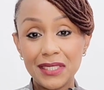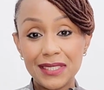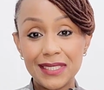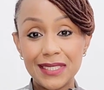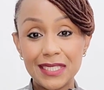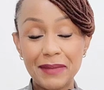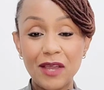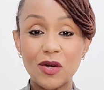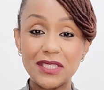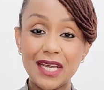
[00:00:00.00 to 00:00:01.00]
this is my
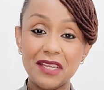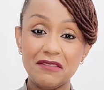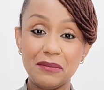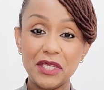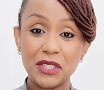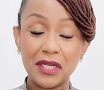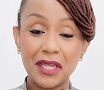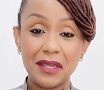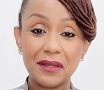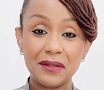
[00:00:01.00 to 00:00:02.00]
contact information
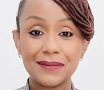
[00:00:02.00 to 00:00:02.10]
here.